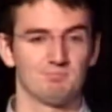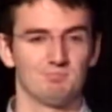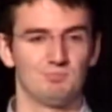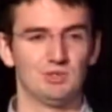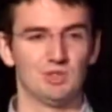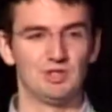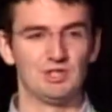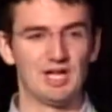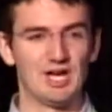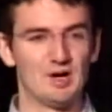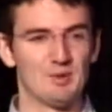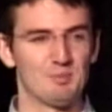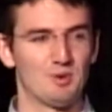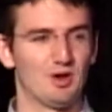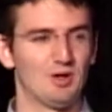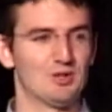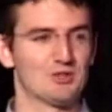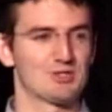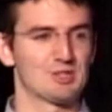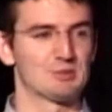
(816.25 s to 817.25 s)
building out
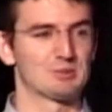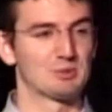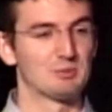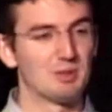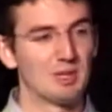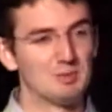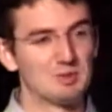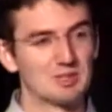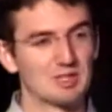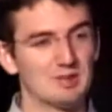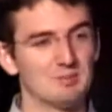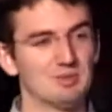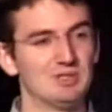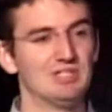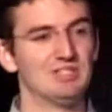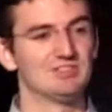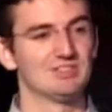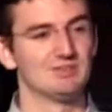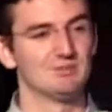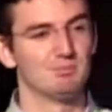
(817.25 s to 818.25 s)
partnerships with payment
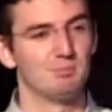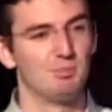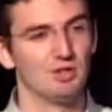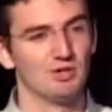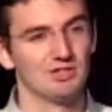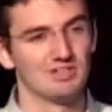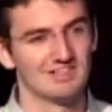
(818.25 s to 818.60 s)
companies and